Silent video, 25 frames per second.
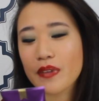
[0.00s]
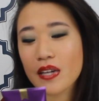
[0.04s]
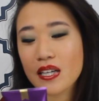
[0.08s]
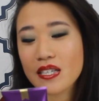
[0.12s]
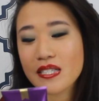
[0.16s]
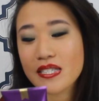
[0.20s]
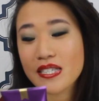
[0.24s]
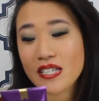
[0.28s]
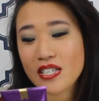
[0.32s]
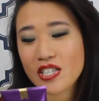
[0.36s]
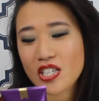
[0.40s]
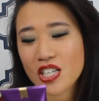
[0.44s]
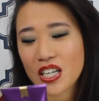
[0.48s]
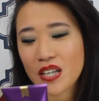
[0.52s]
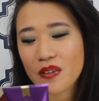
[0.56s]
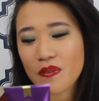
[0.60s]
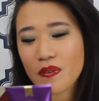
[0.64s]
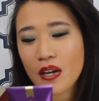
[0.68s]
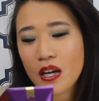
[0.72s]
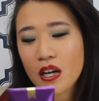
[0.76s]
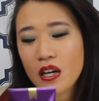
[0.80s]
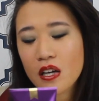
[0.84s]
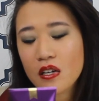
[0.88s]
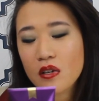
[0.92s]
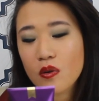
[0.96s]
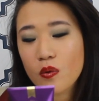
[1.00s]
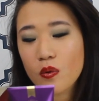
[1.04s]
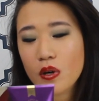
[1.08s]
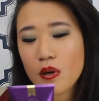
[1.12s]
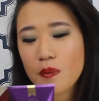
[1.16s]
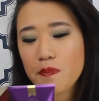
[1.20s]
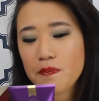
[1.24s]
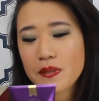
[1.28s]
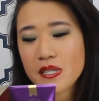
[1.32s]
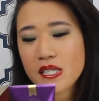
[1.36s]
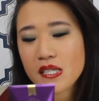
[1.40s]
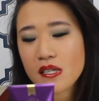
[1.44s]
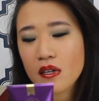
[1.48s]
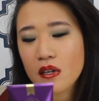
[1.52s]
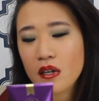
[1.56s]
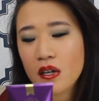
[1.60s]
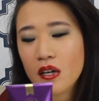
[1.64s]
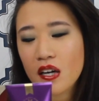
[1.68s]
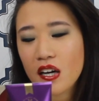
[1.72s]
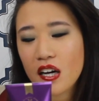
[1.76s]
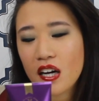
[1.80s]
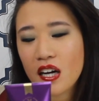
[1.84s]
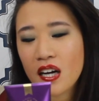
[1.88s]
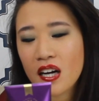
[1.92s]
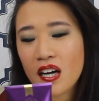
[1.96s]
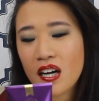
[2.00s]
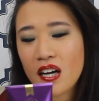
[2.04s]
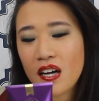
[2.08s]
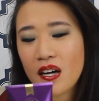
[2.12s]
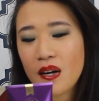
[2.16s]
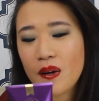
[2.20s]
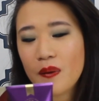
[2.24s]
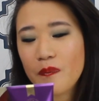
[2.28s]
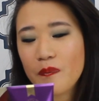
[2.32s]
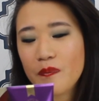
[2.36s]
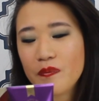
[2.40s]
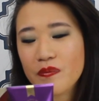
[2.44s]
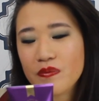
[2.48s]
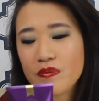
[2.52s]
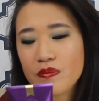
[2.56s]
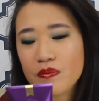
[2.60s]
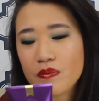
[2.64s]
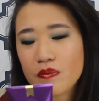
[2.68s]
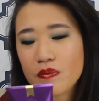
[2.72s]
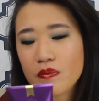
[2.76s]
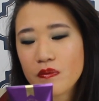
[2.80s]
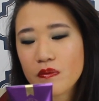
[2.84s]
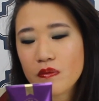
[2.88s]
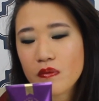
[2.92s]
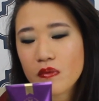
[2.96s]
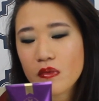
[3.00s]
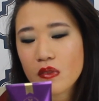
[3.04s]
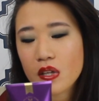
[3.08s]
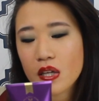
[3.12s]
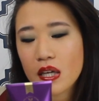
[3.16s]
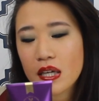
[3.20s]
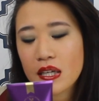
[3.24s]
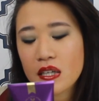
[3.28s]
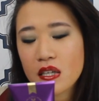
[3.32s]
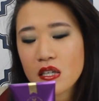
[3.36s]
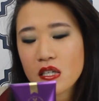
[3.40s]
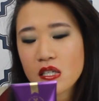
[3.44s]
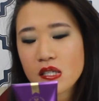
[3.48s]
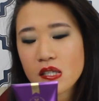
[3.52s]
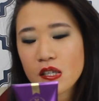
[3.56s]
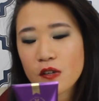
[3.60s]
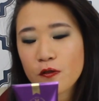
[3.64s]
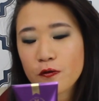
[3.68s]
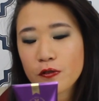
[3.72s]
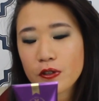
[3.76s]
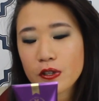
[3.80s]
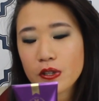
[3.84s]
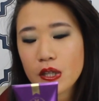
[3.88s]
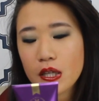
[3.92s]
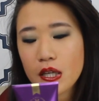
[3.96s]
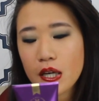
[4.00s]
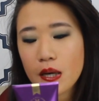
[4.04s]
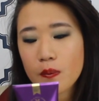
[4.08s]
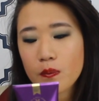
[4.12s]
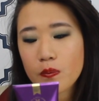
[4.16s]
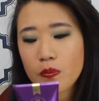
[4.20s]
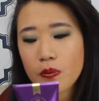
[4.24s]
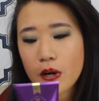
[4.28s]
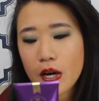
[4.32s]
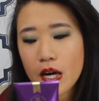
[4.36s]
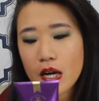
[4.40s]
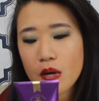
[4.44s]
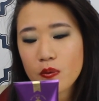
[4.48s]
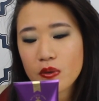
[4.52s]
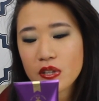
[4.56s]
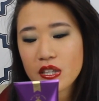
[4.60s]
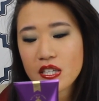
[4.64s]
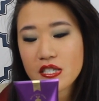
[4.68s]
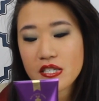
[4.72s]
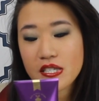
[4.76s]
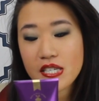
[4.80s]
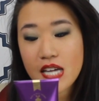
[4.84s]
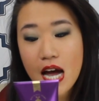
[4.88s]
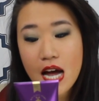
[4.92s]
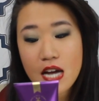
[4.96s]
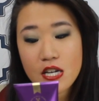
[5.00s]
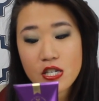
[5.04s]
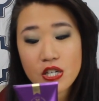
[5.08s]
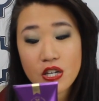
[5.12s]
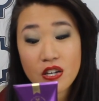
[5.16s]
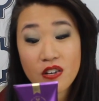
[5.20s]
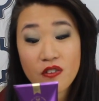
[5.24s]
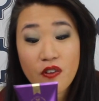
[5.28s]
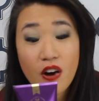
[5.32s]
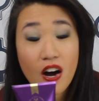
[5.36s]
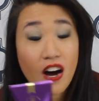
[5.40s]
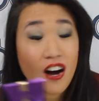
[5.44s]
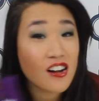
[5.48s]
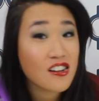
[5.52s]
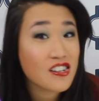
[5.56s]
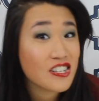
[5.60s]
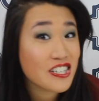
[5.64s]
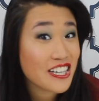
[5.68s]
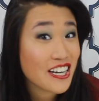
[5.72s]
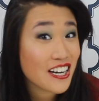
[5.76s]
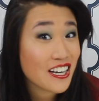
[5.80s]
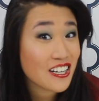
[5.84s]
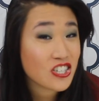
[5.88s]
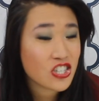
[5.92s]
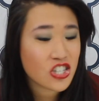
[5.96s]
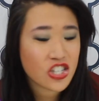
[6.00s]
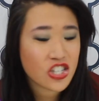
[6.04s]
edition. Whoops. It is fruity and bright with a dash of holiday